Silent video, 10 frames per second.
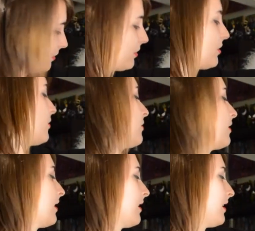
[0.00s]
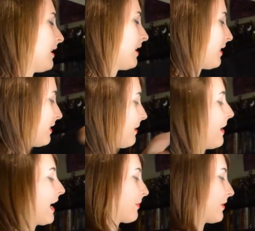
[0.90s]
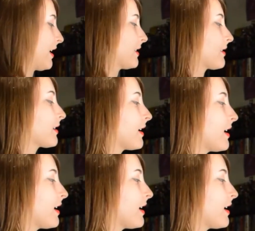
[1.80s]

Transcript: to the back brace.